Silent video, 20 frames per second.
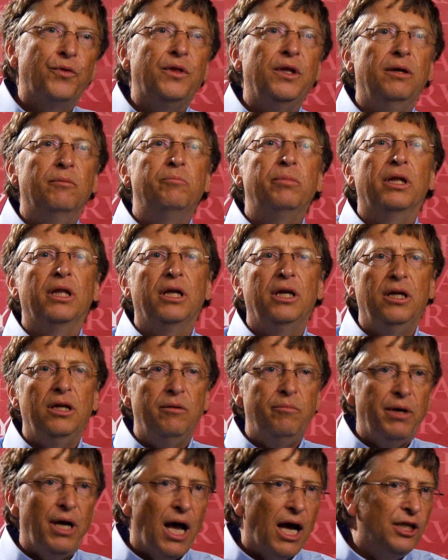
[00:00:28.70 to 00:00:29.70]
the ability to
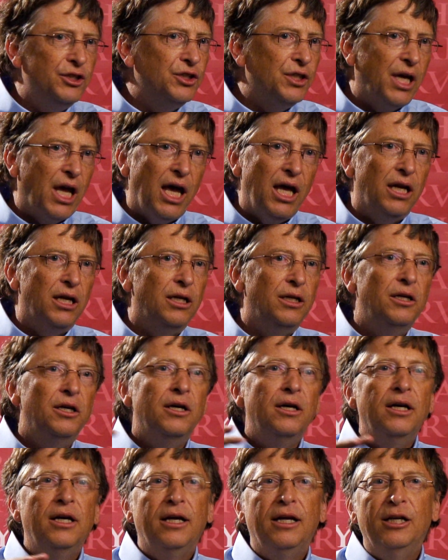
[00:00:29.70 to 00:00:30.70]
be educated,
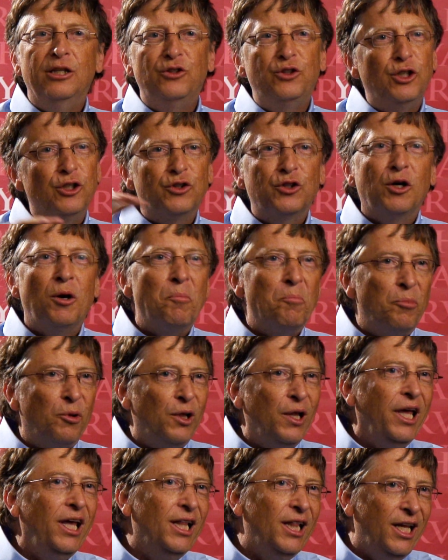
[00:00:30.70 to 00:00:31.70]
is just
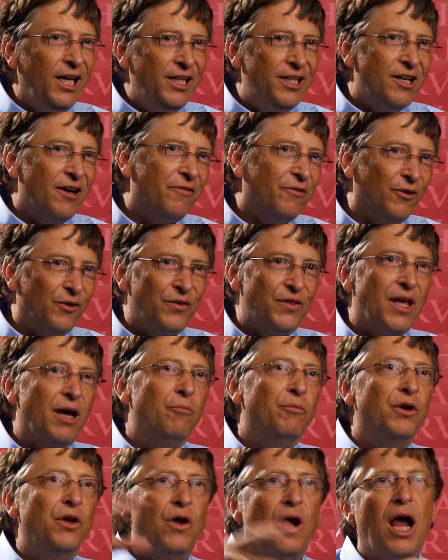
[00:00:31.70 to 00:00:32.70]
completely different than
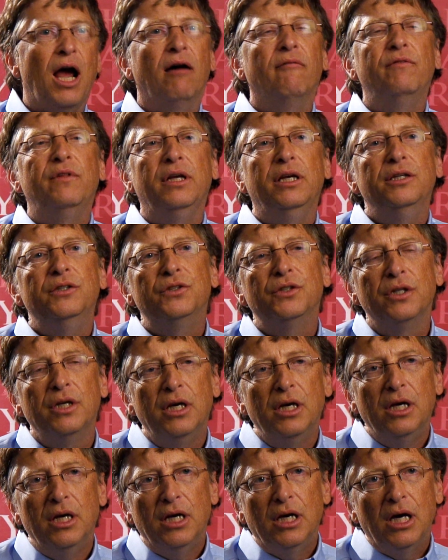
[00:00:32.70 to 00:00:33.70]
when you have these
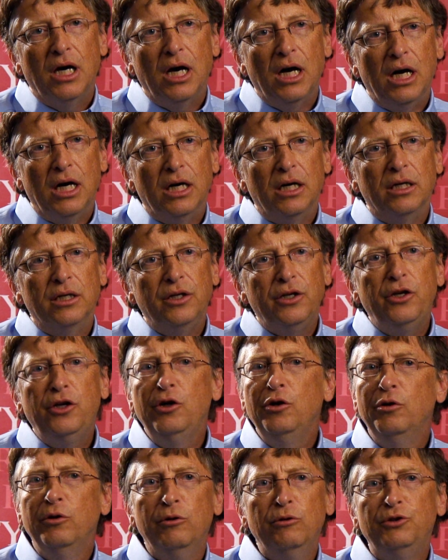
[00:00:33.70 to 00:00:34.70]

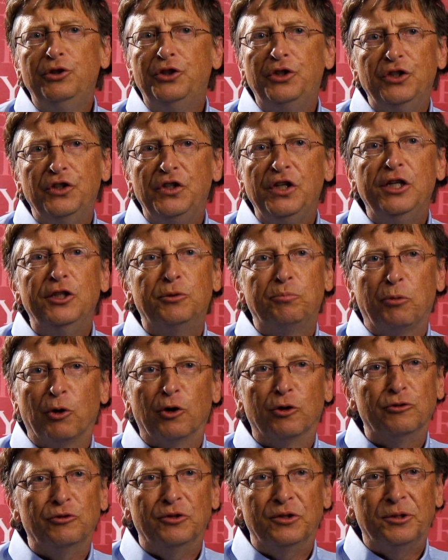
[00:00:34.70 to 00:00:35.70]
huge disease
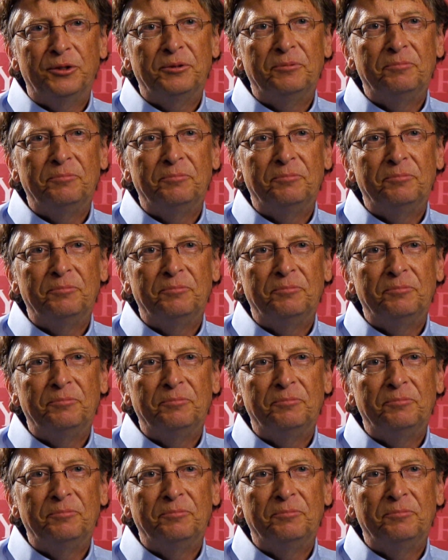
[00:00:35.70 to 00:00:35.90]
burdens.